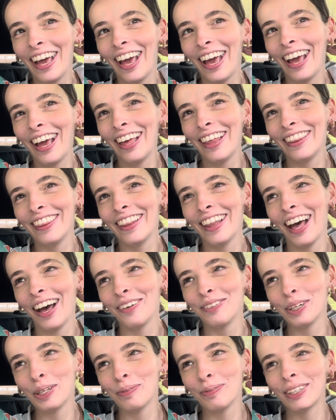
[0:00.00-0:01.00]
and that
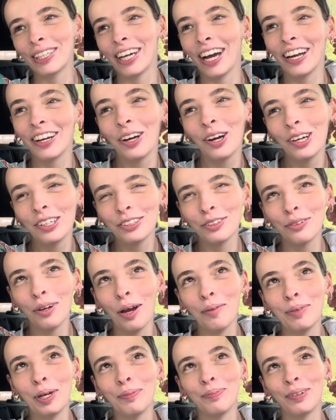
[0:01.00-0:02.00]
might be kind of hard to wrap
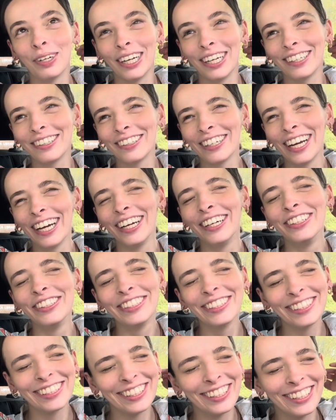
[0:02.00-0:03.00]
my brain
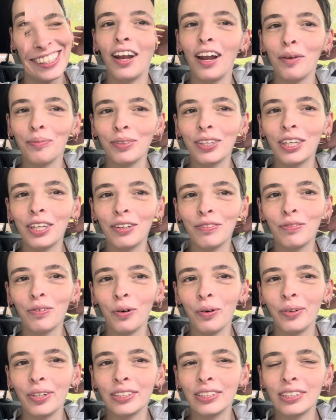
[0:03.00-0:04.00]
around, but I'm looking
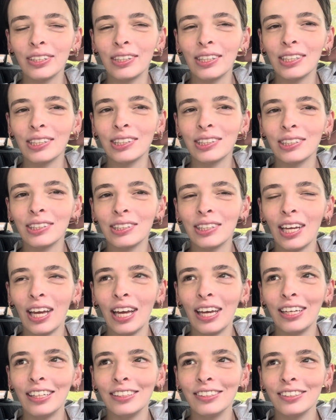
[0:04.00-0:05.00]
forward to this
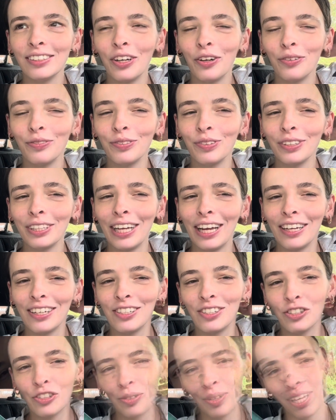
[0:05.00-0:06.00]
and hopefully I
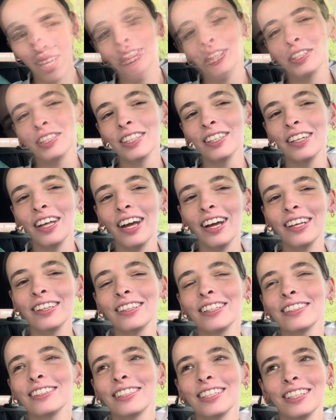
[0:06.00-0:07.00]
enjoy it. There's a line
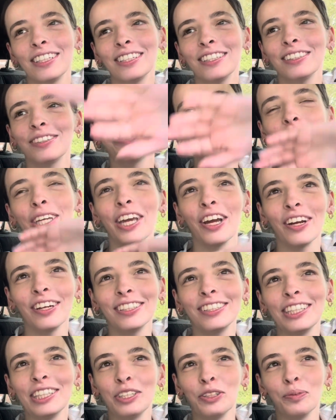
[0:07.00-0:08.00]
that says, "We
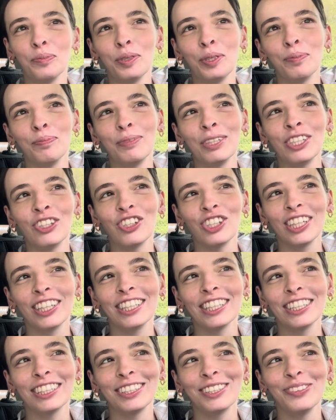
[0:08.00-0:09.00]
guarantee you'll be binging
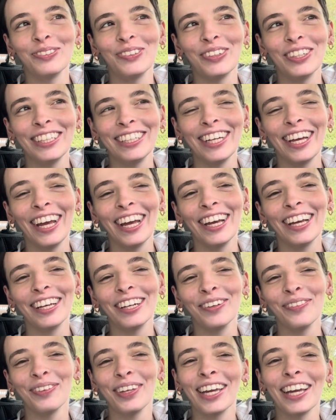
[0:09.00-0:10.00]
this in one day," and
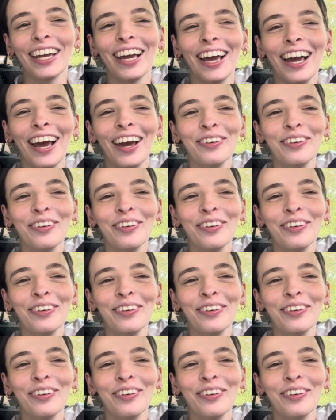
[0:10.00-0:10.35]
I'm like, I